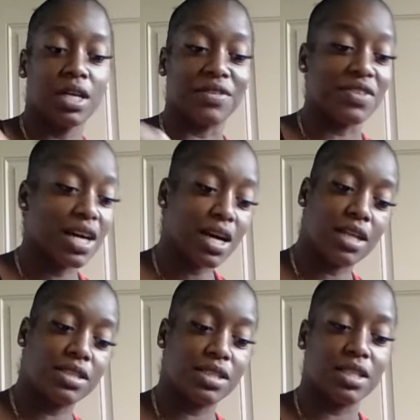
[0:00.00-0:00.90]
could have
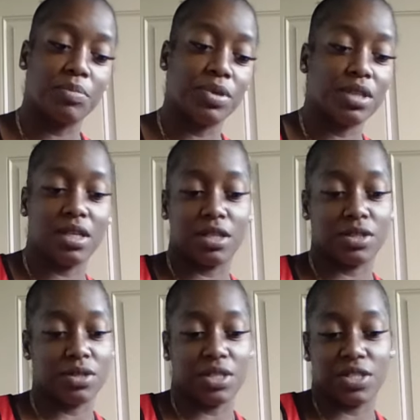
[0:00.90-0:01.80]
constantly put things
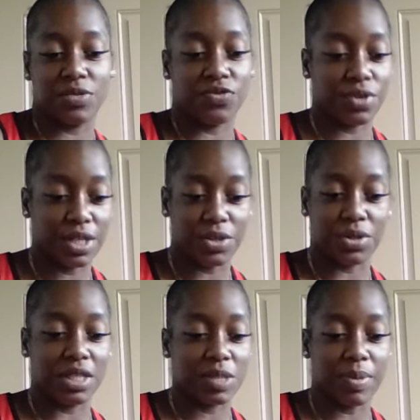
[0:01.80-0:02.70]
on this friend
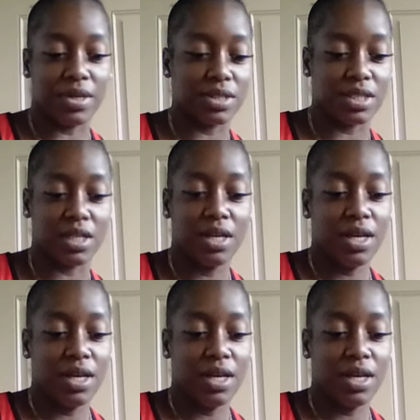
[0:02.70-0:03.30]
or this person.